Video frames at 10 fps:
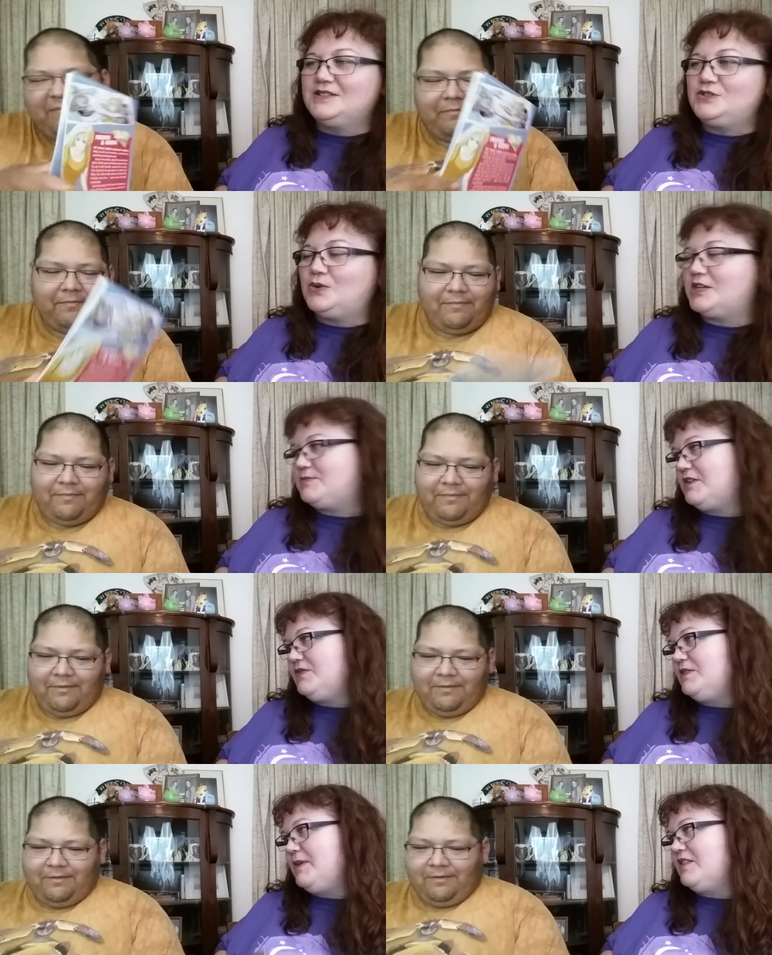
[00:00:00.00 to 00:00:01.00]
Speaker 1: Did you watch
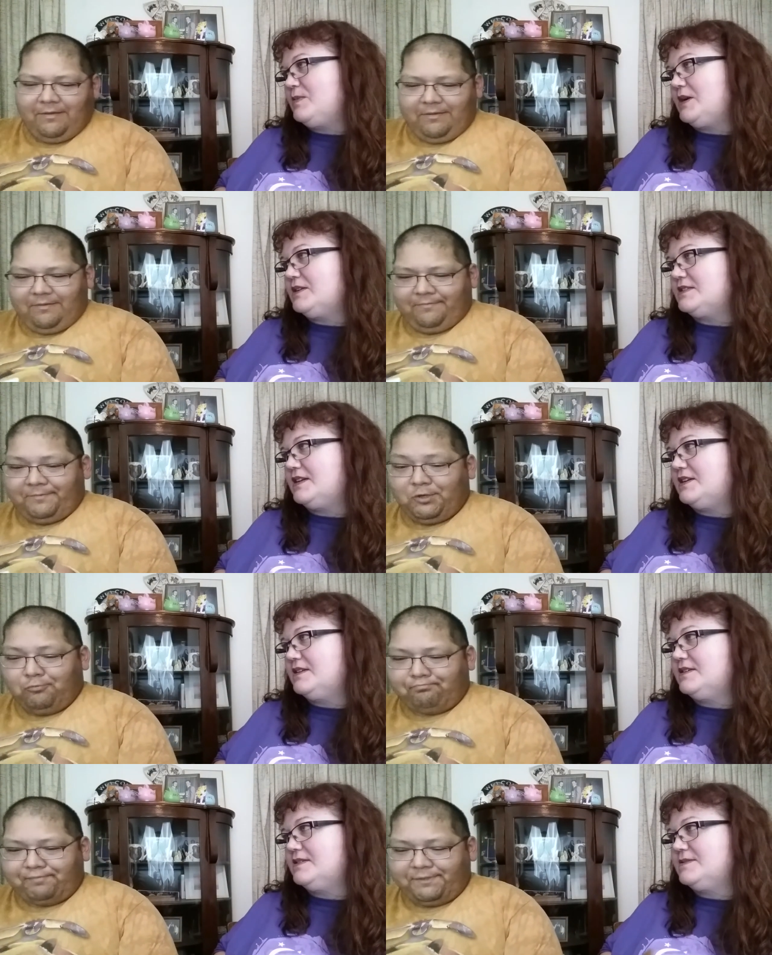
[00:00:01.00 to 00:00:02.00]
Buffy the Vampire Slayer?
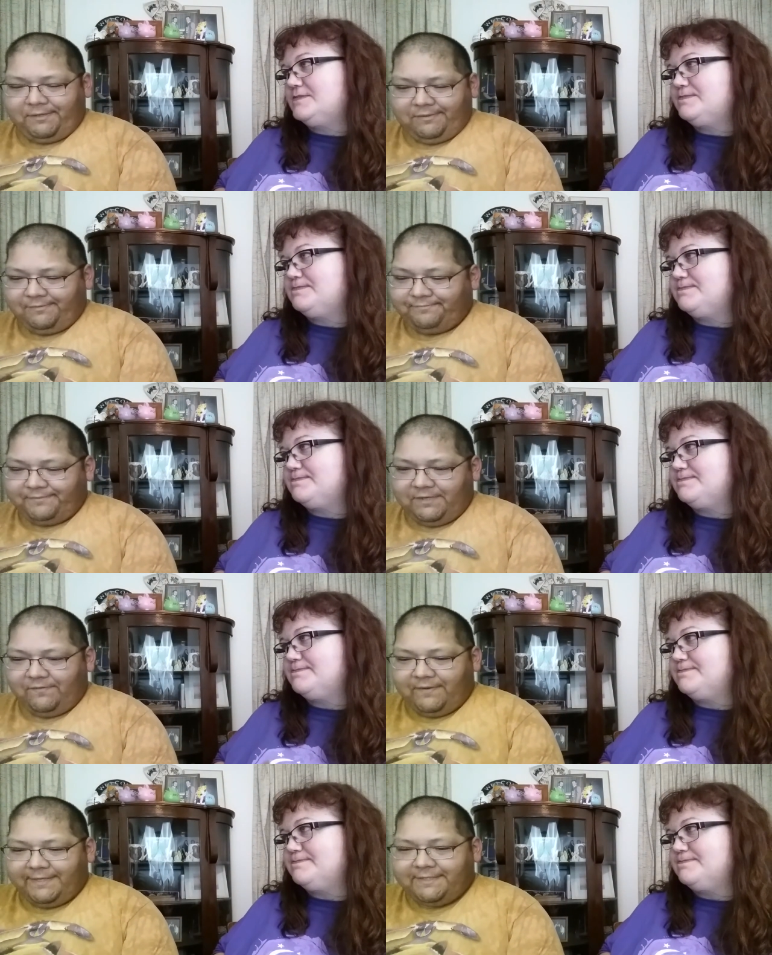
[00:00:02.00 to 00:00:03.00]
Nope.
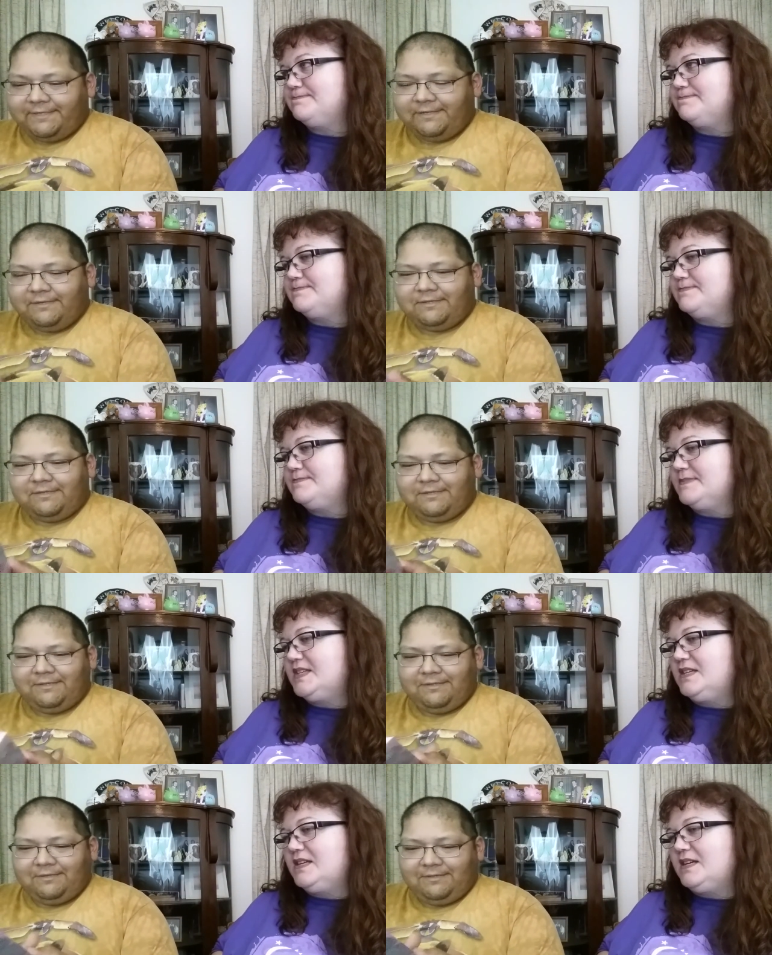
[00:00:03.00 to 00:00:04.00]
Speaker 2: Never watched it.
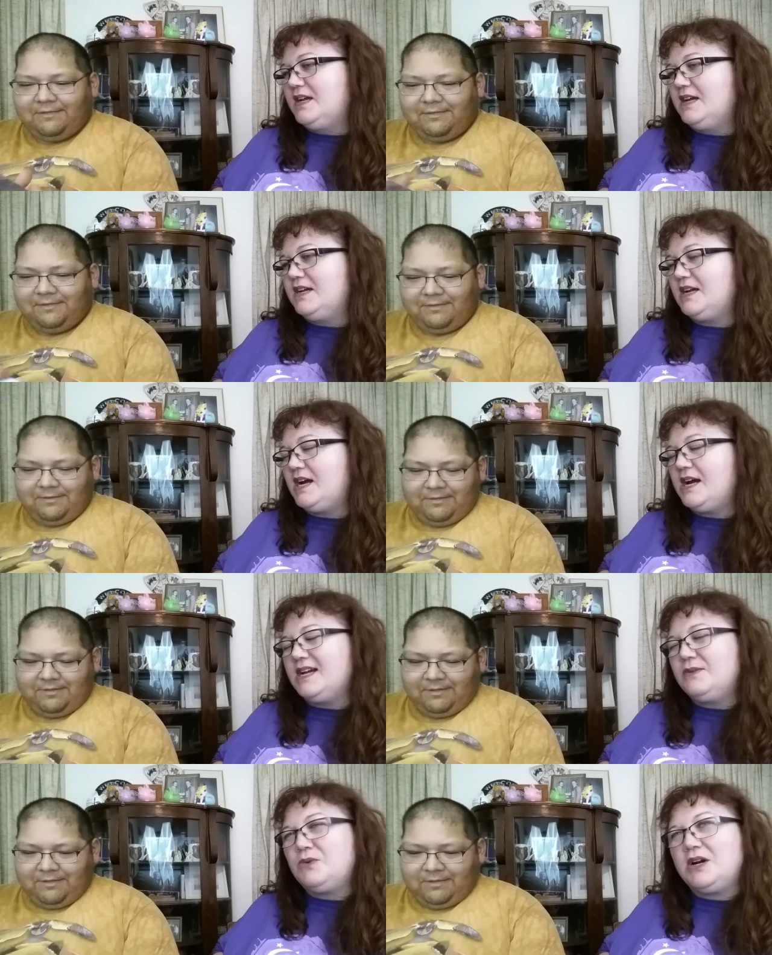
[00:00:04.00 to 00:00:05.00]

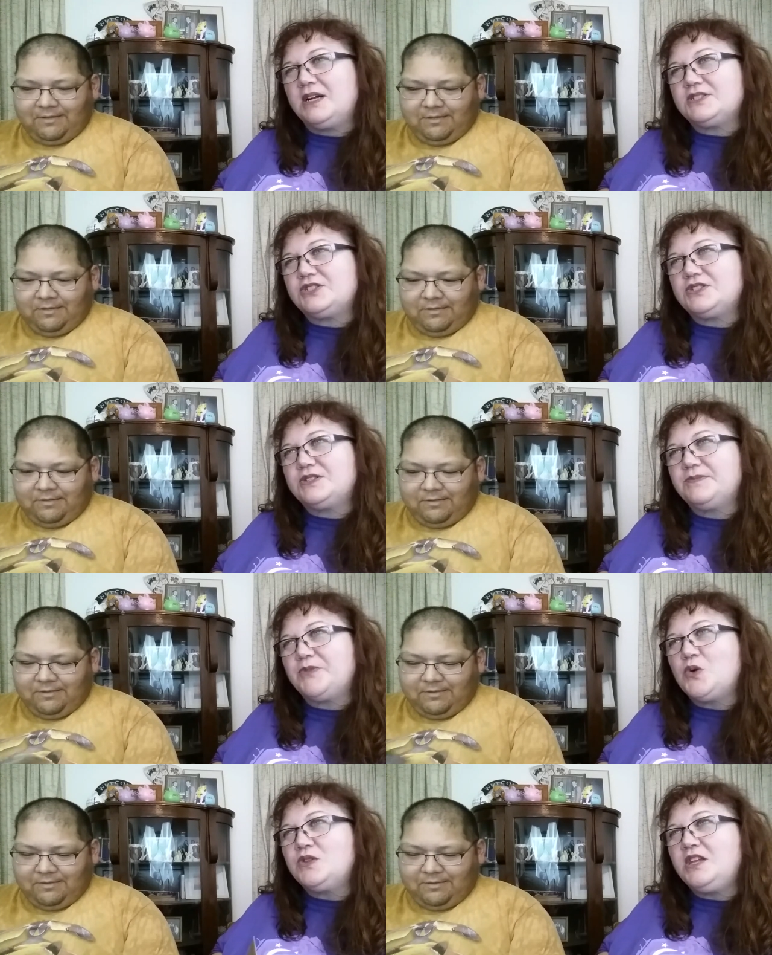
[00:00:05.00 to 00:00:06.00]
Speaker 1: I watched
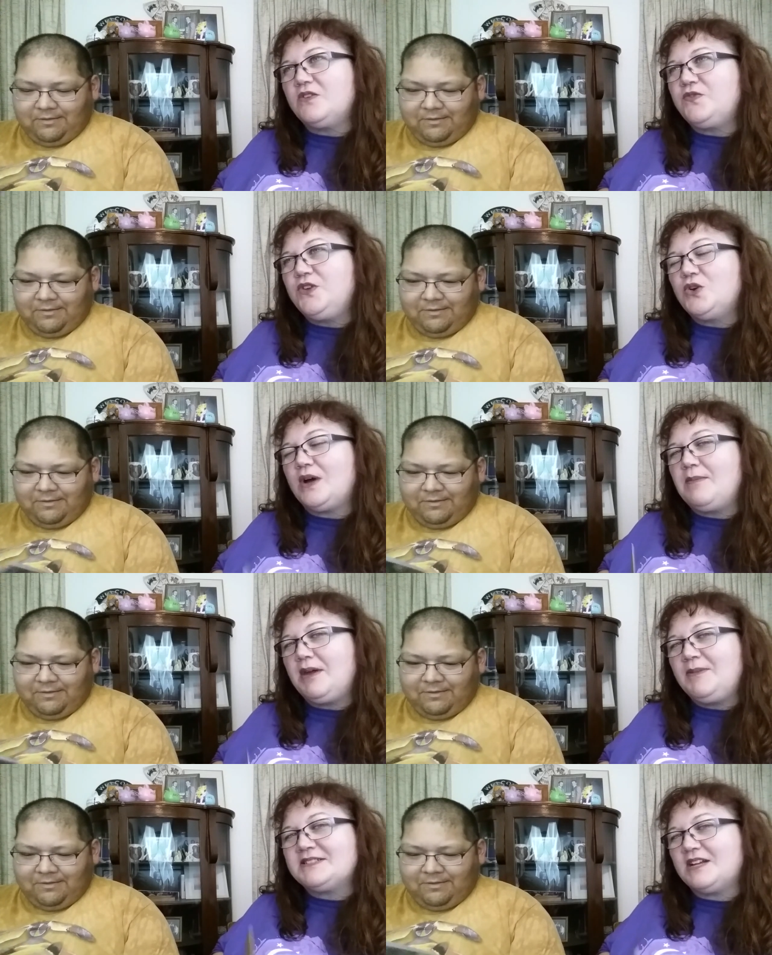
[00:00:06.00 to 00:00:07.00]
only a few. I
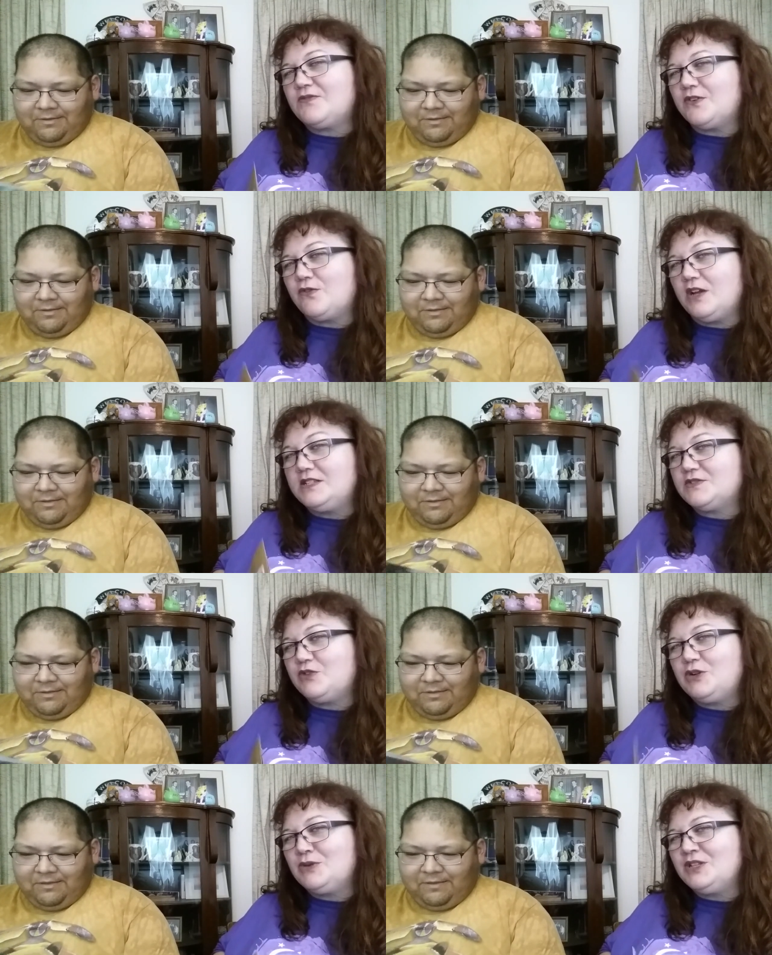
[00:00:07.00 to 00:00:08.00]
babysat for friends
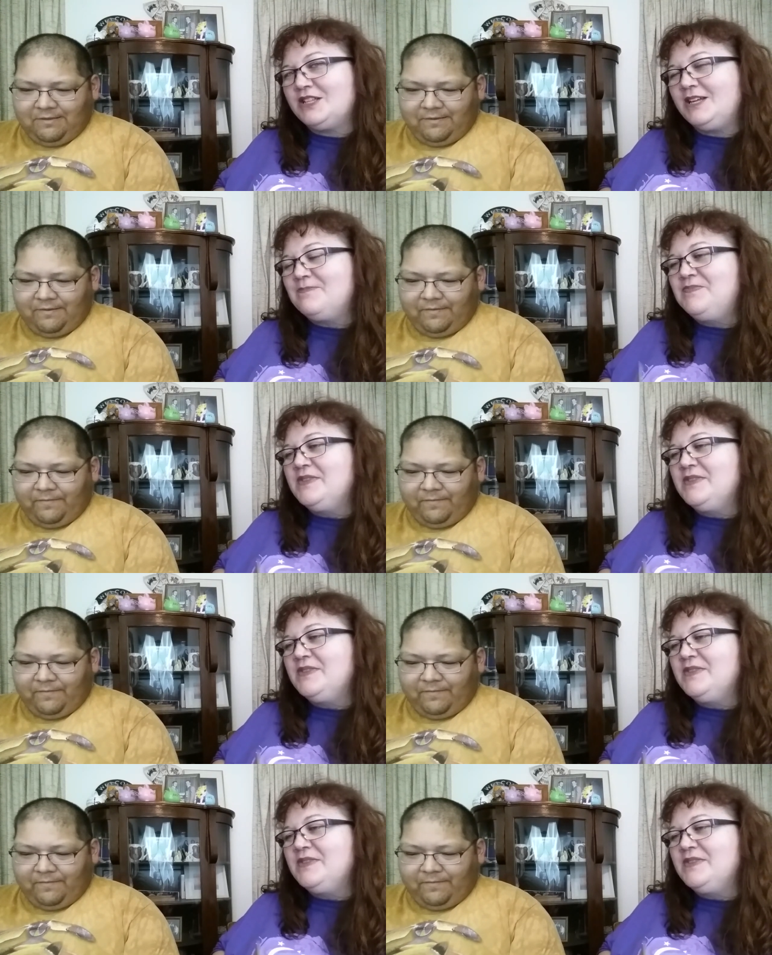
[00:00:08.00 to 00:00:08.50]
frequently,